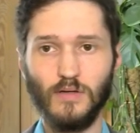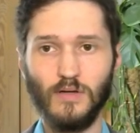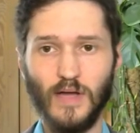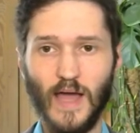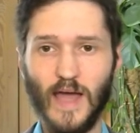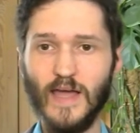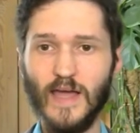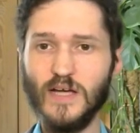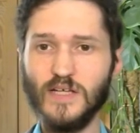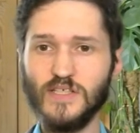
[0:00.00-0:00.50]

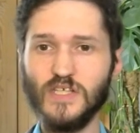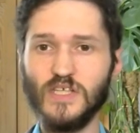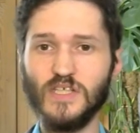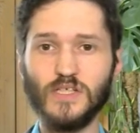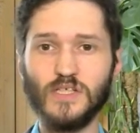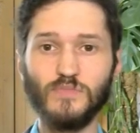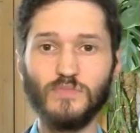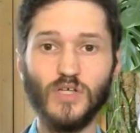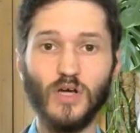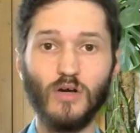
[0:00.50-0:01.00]
AI
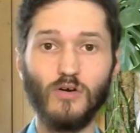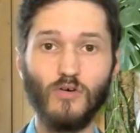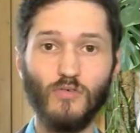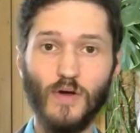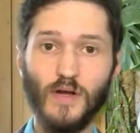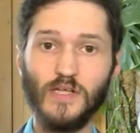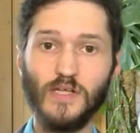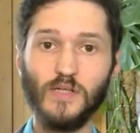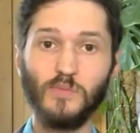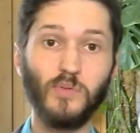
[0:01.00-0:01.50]
systems are
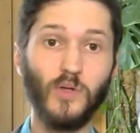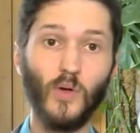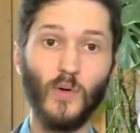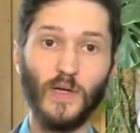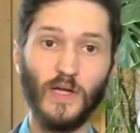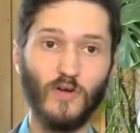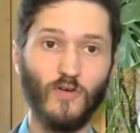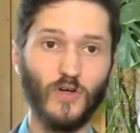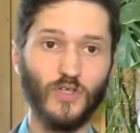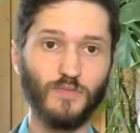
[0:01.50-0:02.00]
already deployed
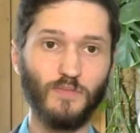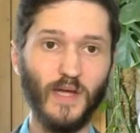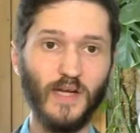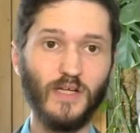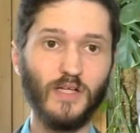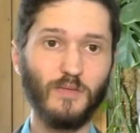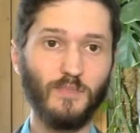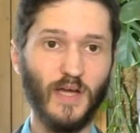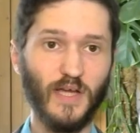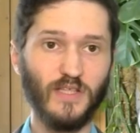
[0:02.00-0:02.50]
across many
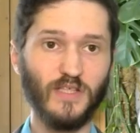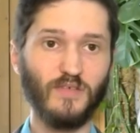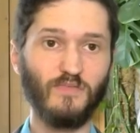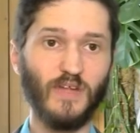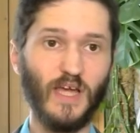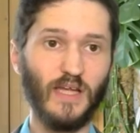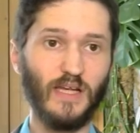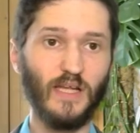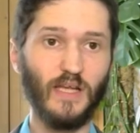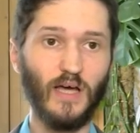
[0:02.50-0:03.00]
domains of
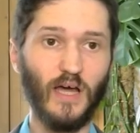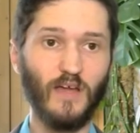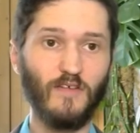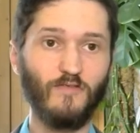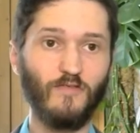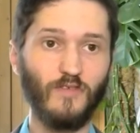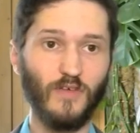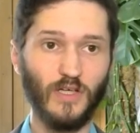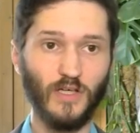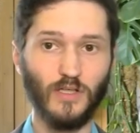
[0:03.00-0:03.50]
daily
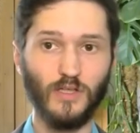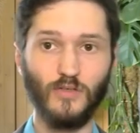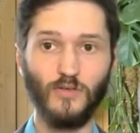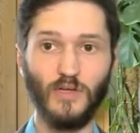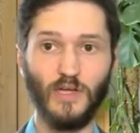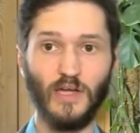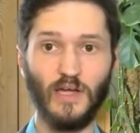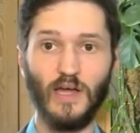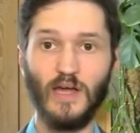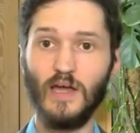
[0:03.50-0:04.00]
life,
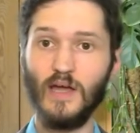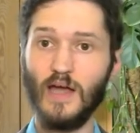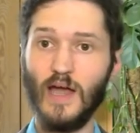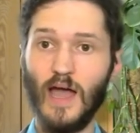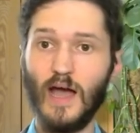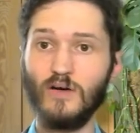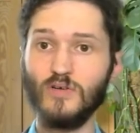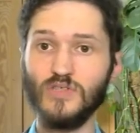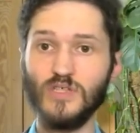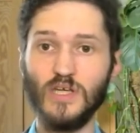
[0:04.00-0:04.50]
including
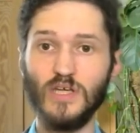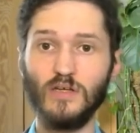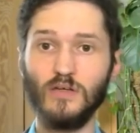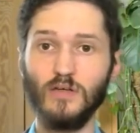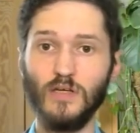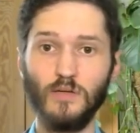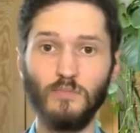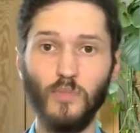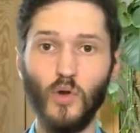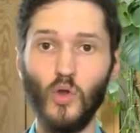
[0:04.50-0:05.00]
housing,
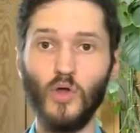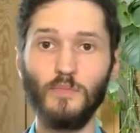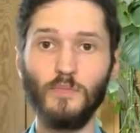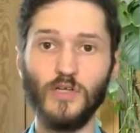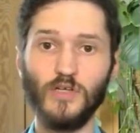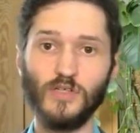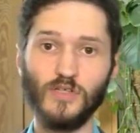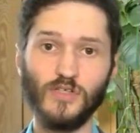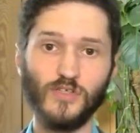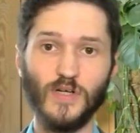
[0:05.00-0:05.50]

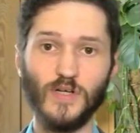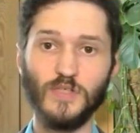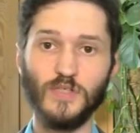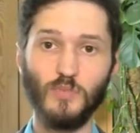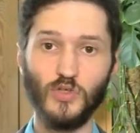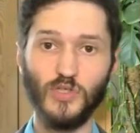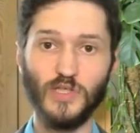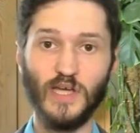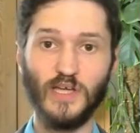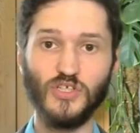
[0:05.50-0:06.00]
employment,
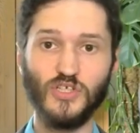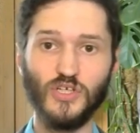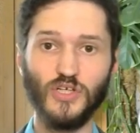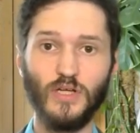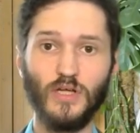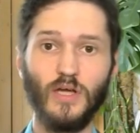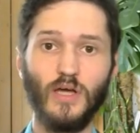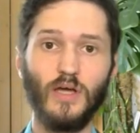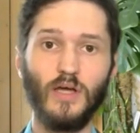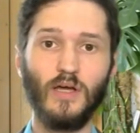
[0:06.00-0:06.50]

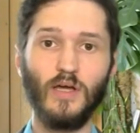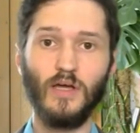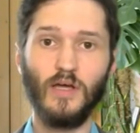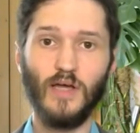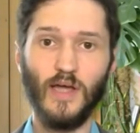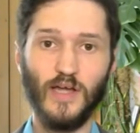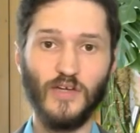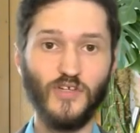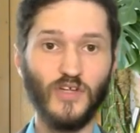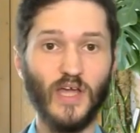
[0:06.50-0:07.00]
transportation,
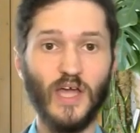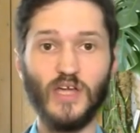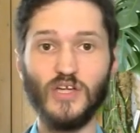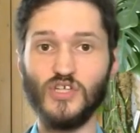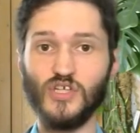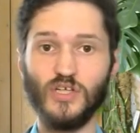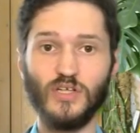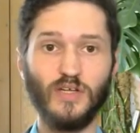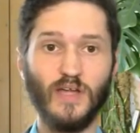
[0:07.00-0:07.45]
education,